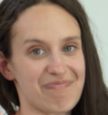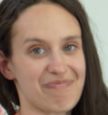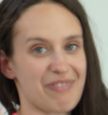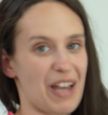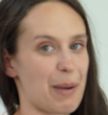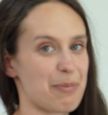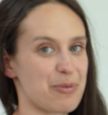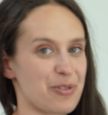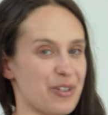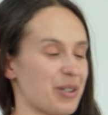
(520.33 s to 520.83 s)

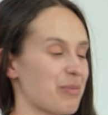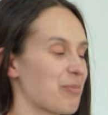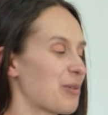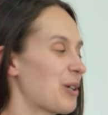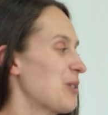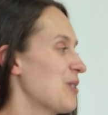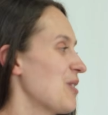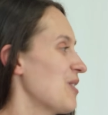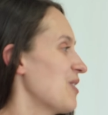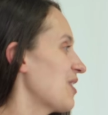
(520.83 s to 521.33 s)
abstract
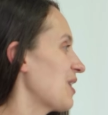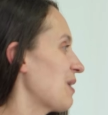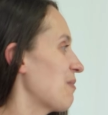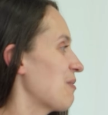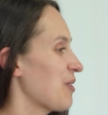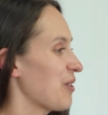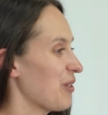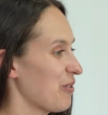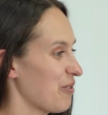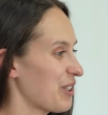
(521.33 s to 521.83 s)
process that I'm
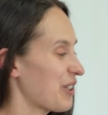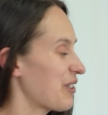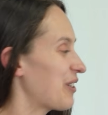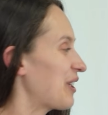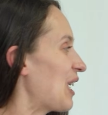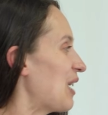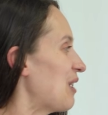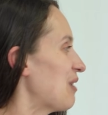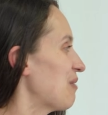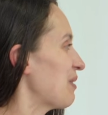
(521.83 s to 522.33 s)
still figuring
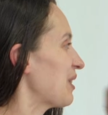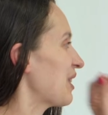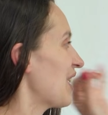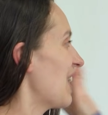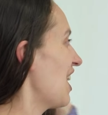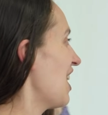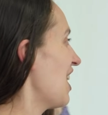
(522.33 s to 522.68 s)
out, but